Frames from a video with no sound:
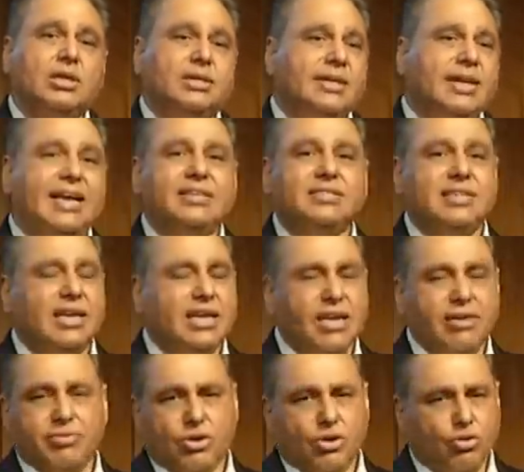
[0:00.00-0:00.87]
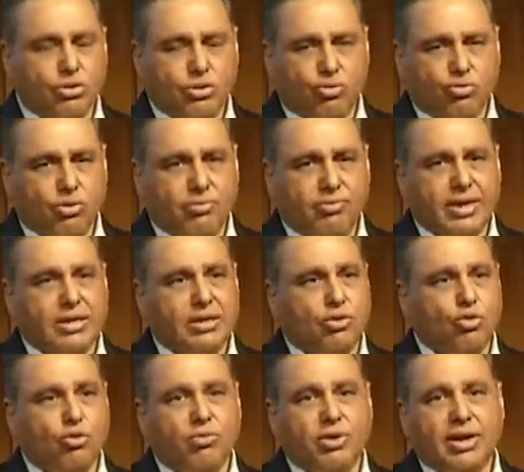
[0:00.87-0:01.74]
NASDAQ have their own rule.
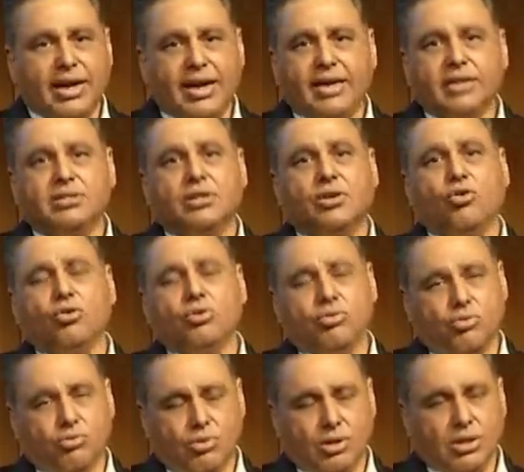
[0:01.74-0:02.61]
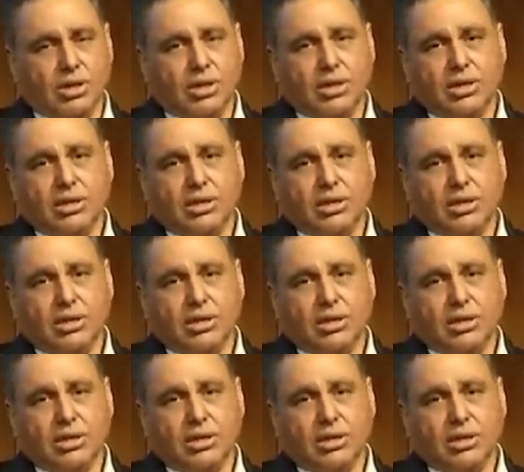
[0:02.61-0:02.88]
Vancouver has their own rule.